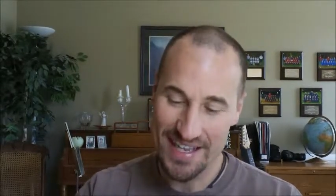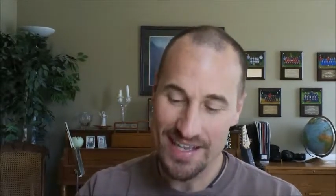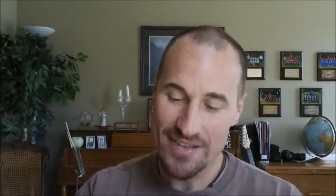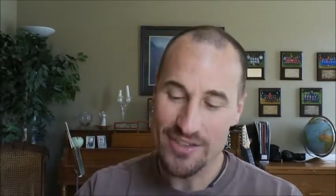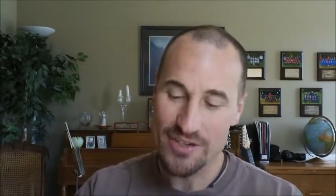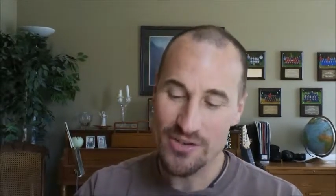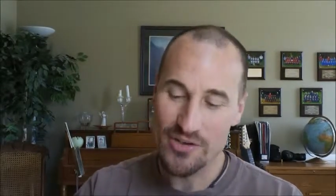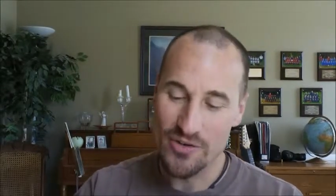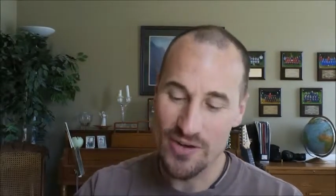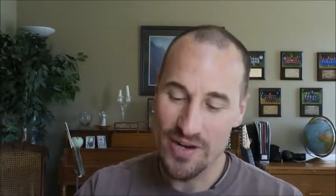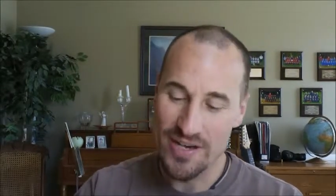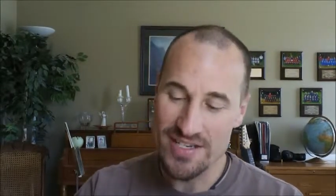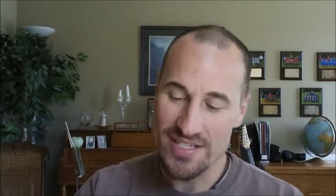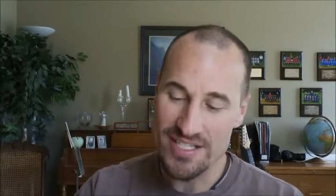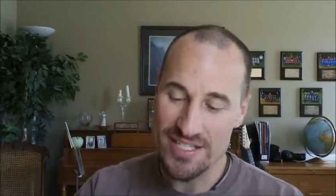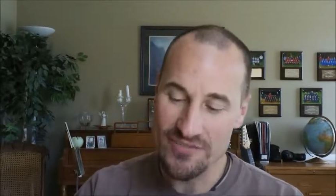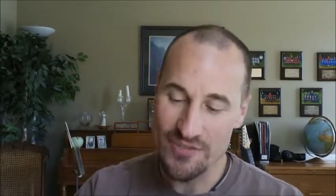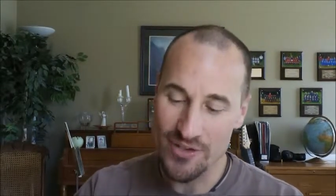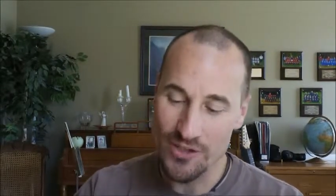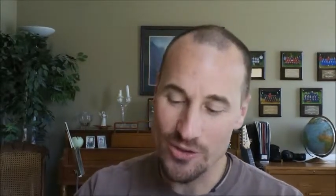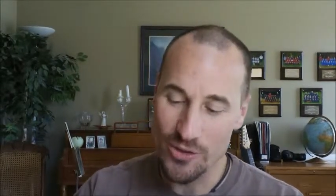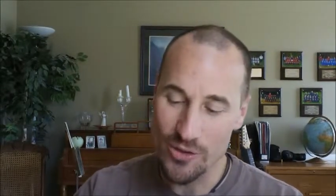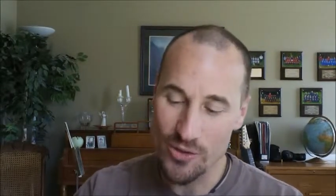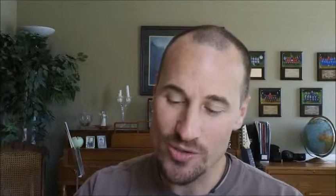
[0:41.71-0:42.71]
The grace of
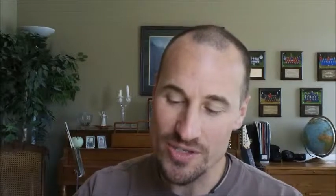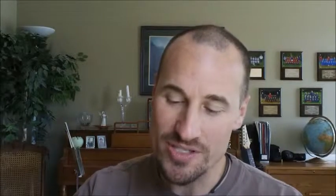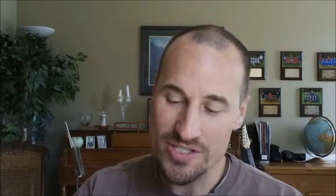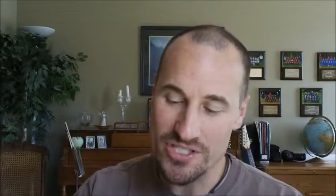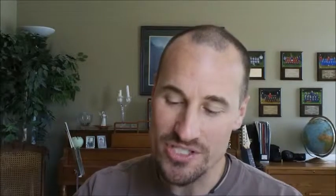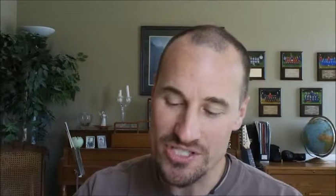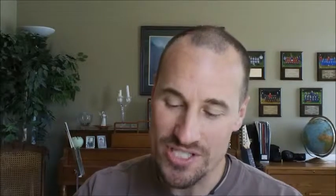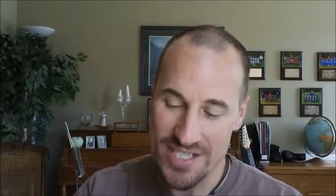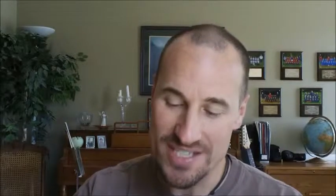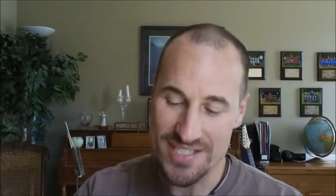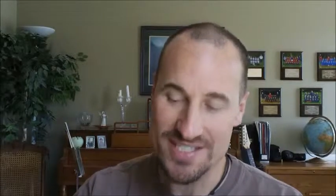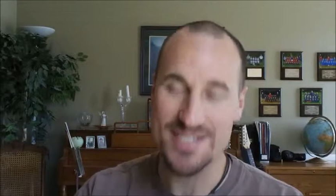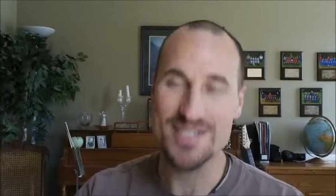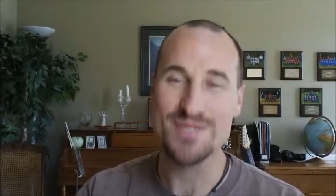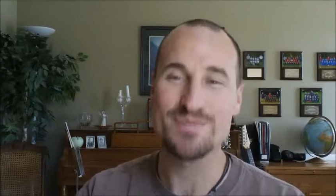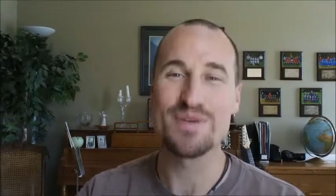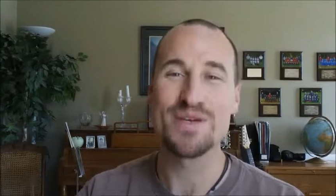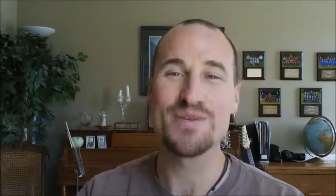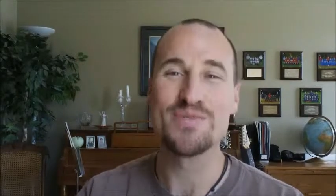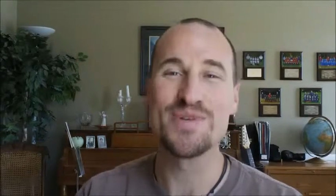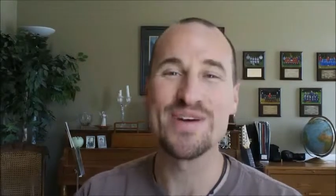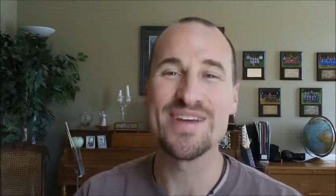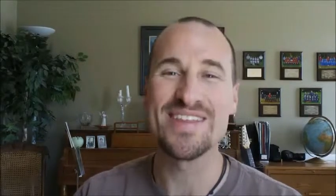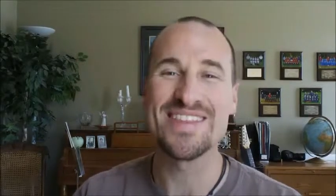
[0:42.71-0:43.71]
our Lord Jesus
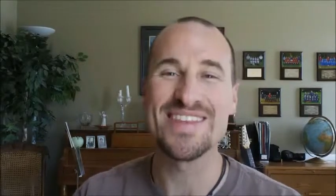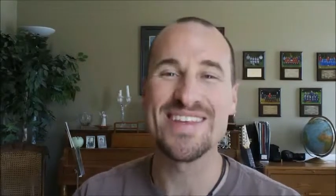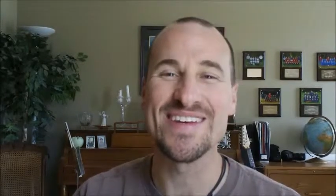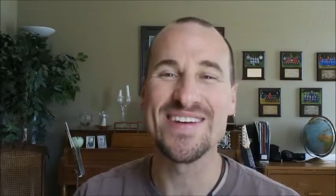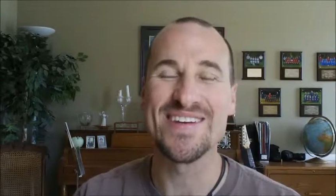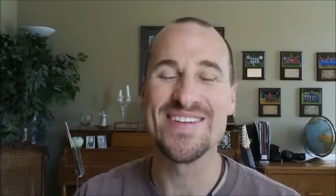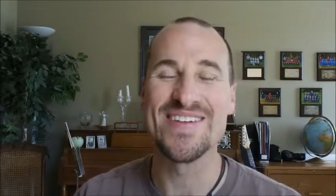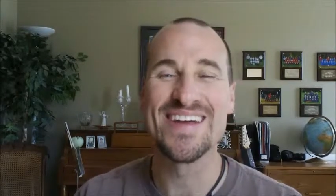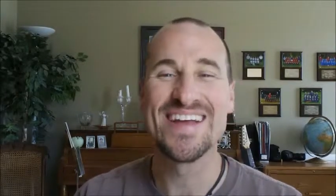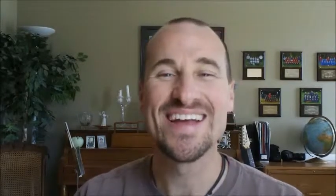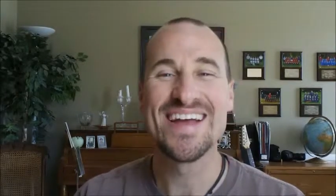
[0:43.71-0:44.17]
be with you.